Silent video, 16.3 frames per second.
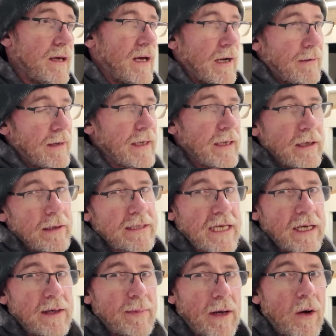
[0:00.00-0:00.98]
I reckon it'll
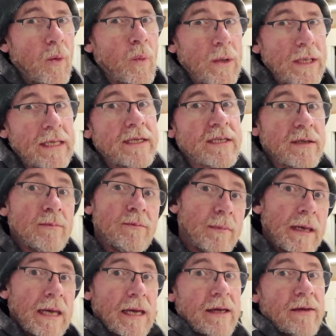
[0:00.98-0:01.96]
take about a week to
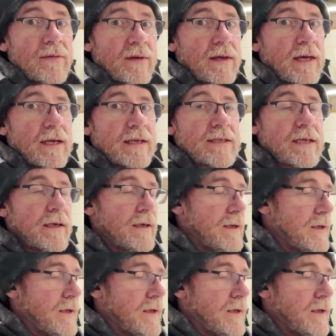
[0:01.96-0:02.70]
make the kit.